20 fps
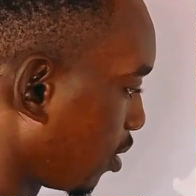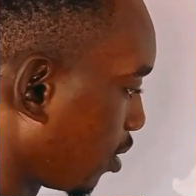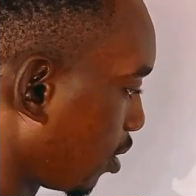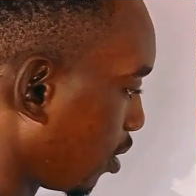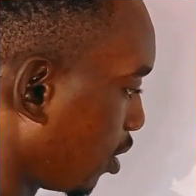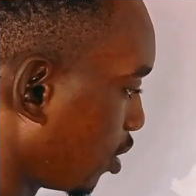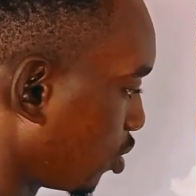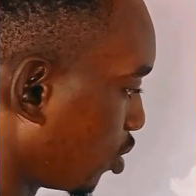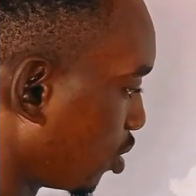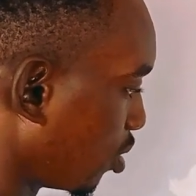
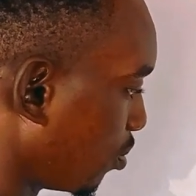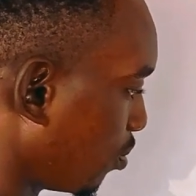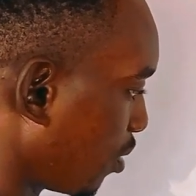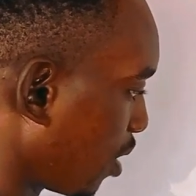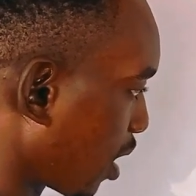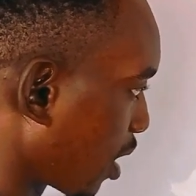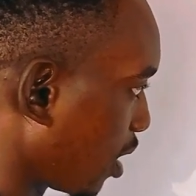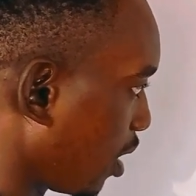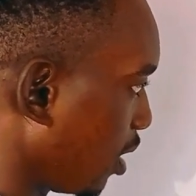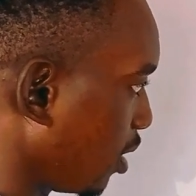Let's use a
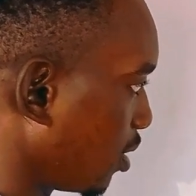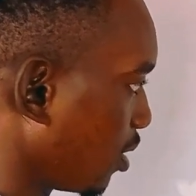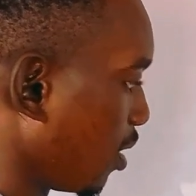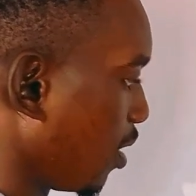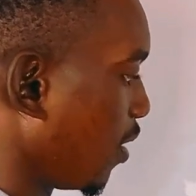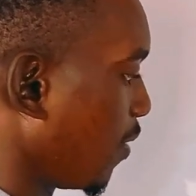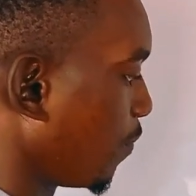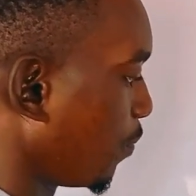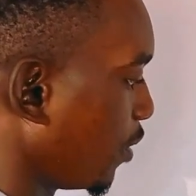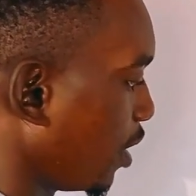bracket.
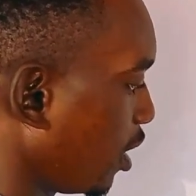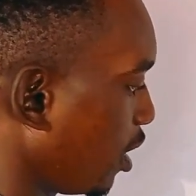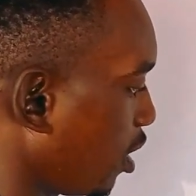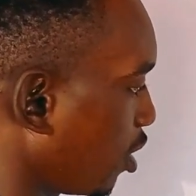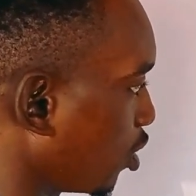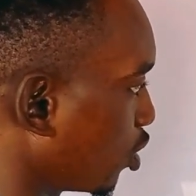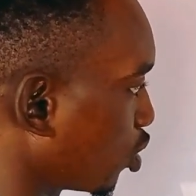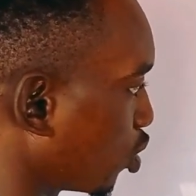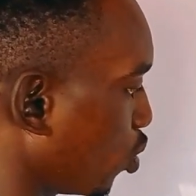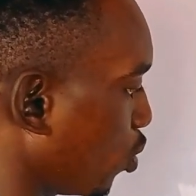Then here
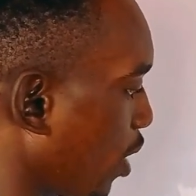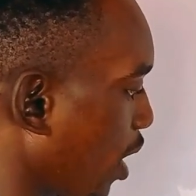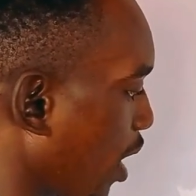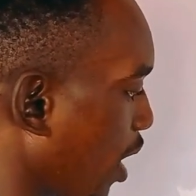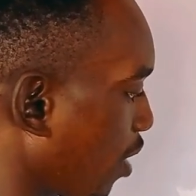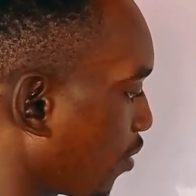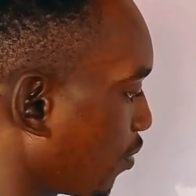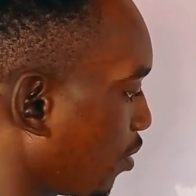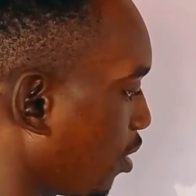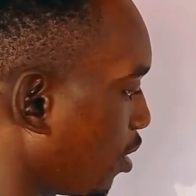also we
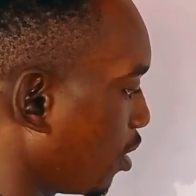have